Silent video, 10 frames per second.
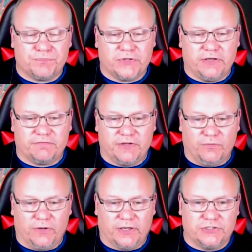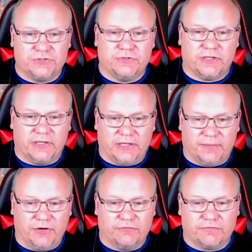If they wanted to, they can come
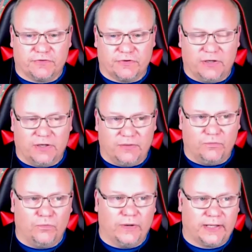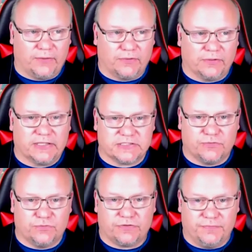out for a 1 hour
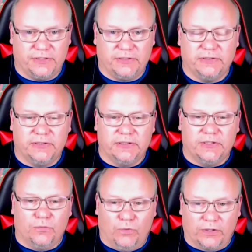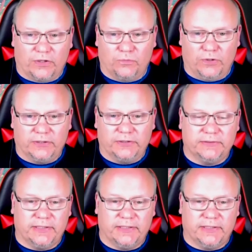lesson with me, one-on-one.